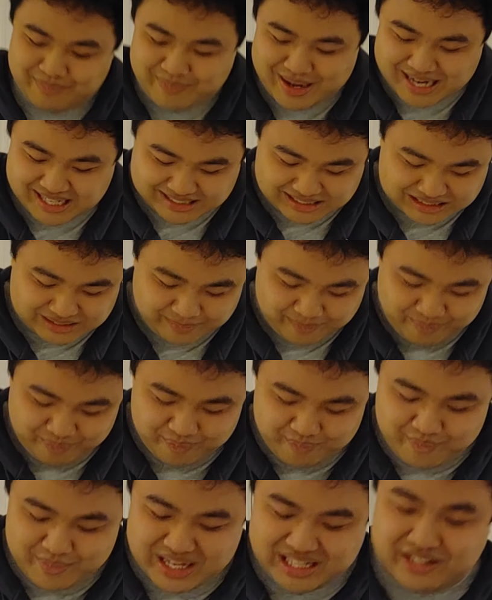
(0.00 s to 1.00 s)
the back says
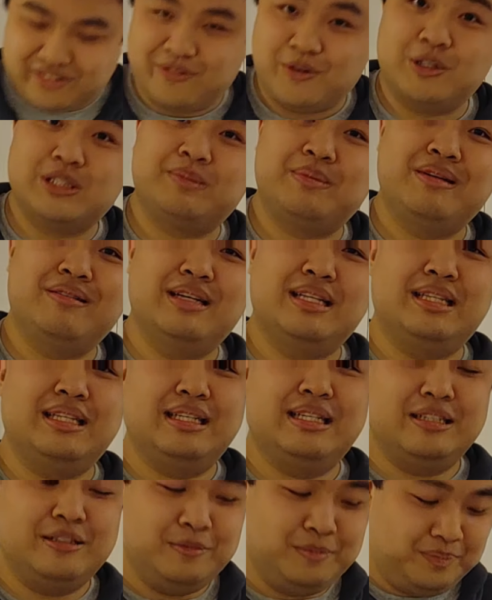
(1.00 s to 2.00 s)
"May the Force be with
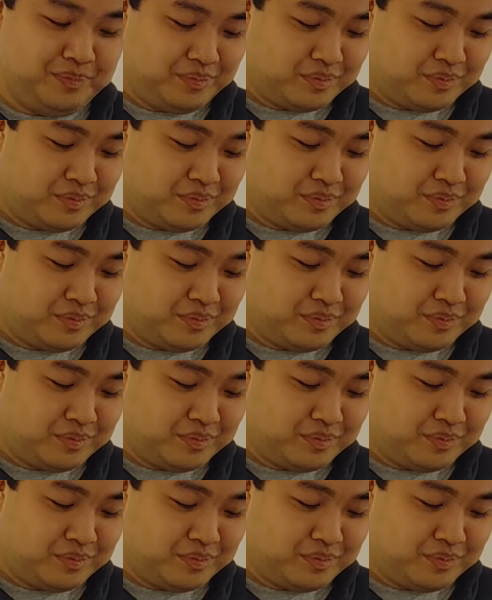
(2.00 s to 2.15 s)
you."